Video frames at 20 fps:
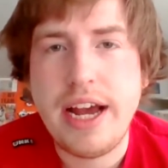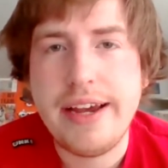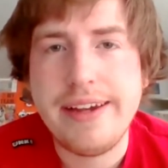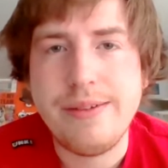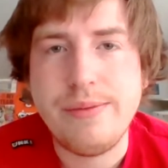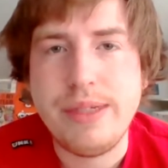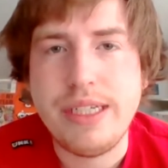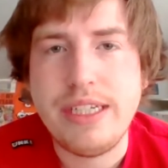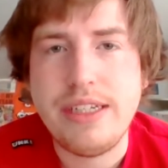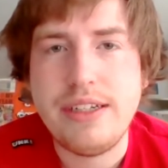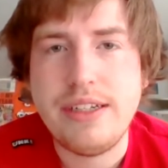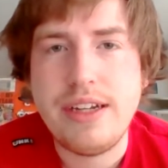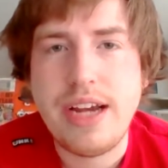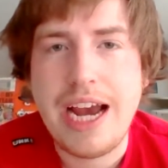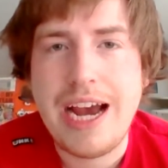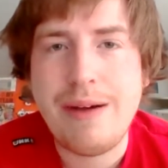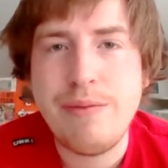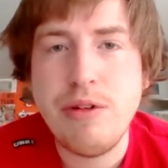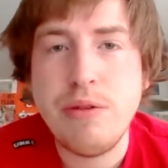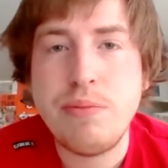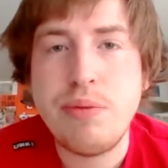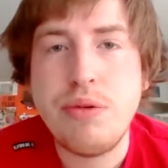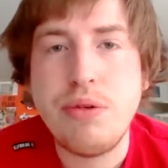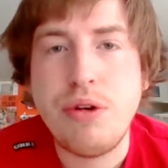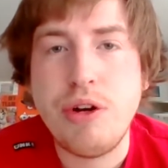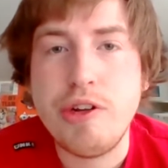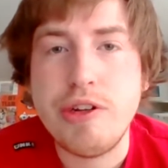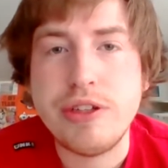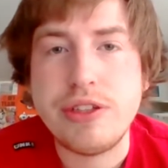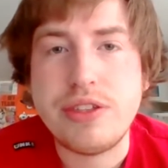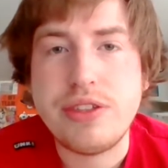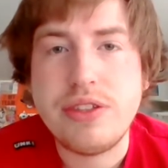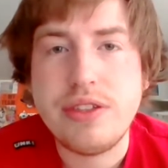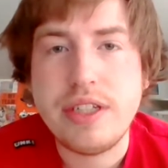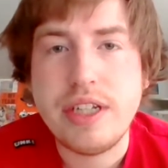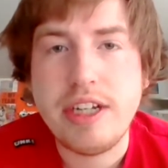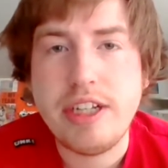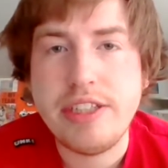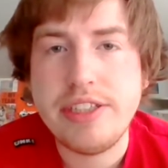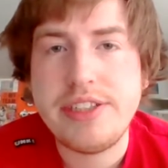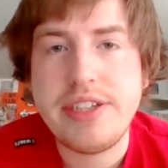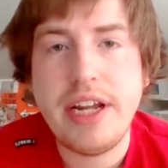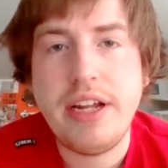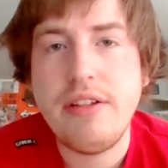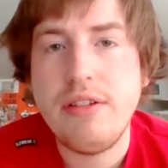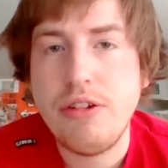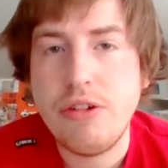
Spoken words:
I mean, Albert Pujols in St.